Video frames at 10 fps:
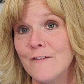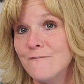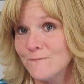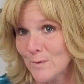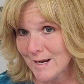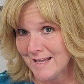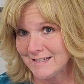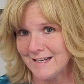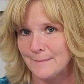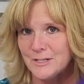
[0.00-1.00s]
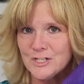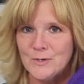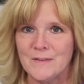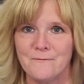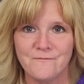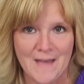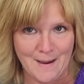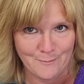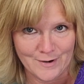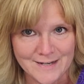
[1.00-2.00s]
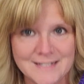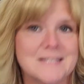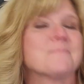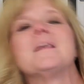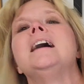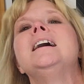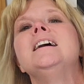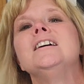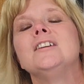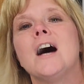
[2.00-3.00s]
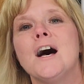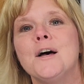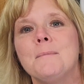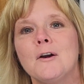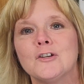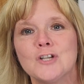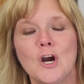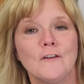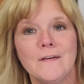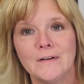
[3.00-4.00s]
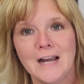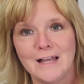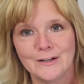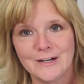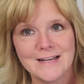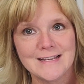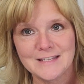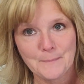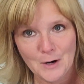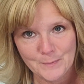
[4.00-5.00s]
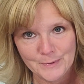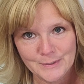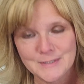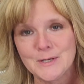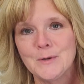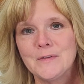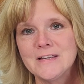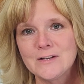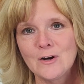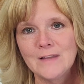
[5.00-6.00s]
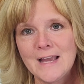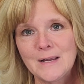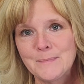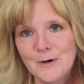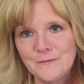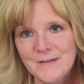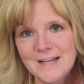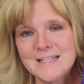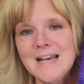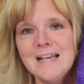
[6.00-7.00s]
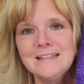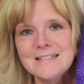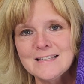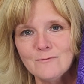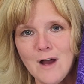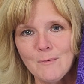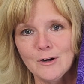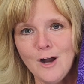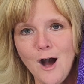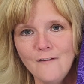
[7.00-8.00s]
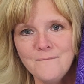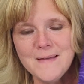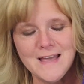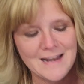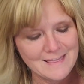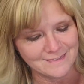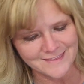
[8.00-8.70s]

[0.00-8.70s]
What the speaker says: a friend, and I'm going to show you the fabrics. Her favorite color is purple, so these are like perfect. This is a Robert Kaufman, and